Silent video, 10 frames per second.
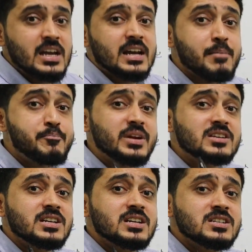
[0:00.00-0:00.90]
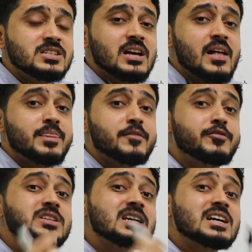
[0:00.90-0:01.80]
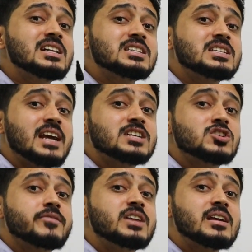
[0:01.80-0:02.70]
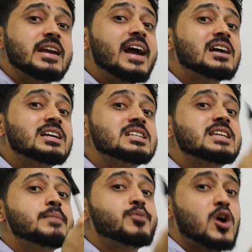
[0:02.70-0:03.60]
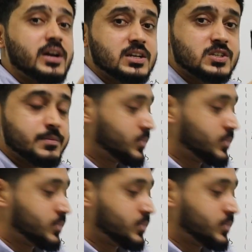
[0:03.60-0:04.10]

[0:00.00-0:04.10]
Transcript: represents the physical states of the reactants and products.